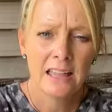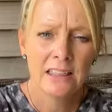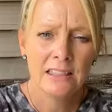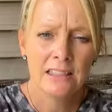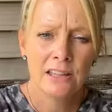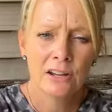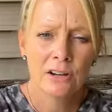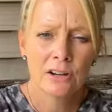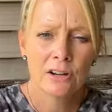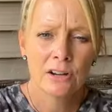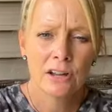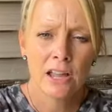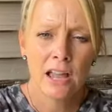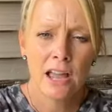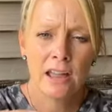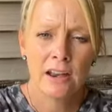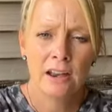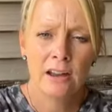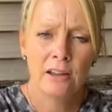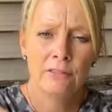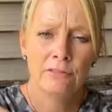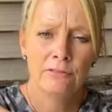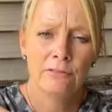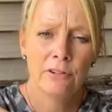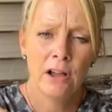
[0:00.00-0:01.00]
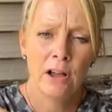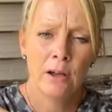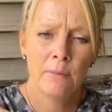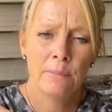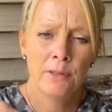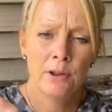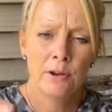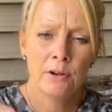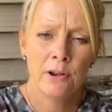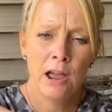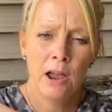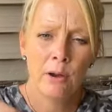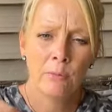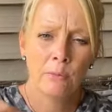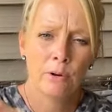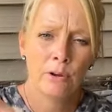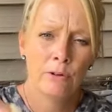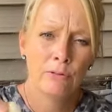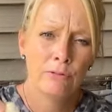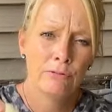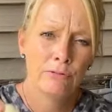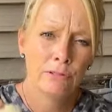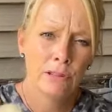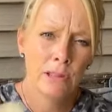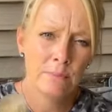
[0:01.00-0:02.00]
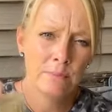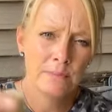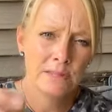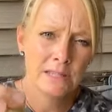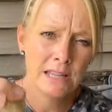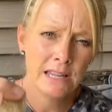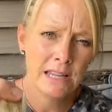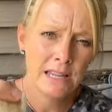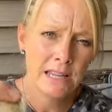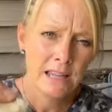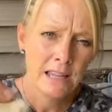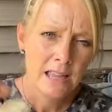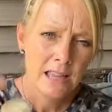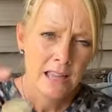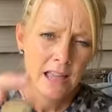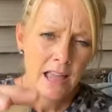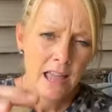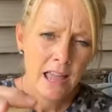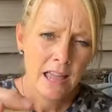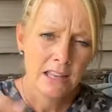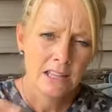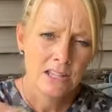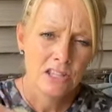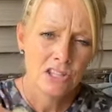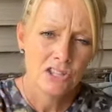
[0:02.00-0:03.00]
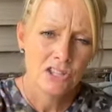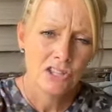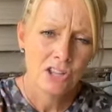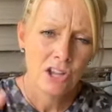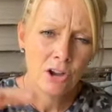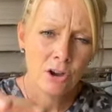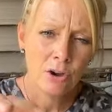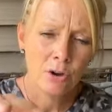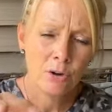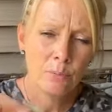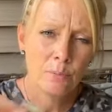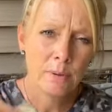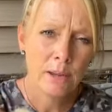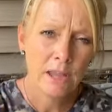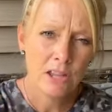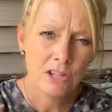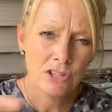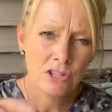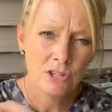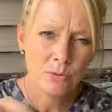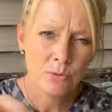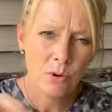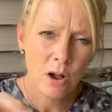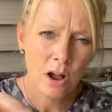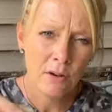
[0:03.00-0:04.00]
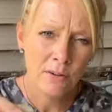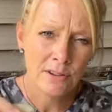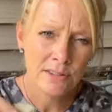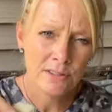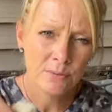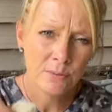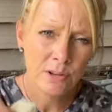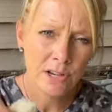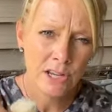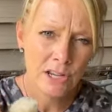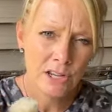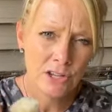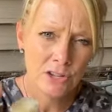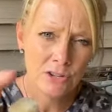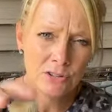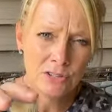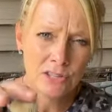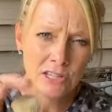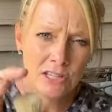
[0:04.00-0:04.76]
and they're kind of, um, they're not real flimsy. And so, because you always want to